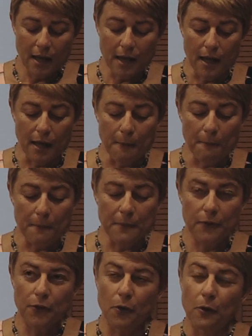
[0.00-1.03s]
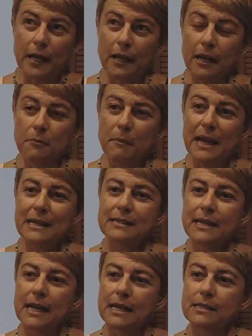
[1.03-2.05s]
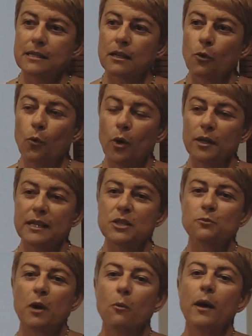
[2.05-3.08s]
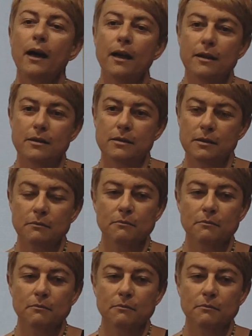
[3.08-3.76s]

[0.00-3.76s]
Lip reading: So it means that what is required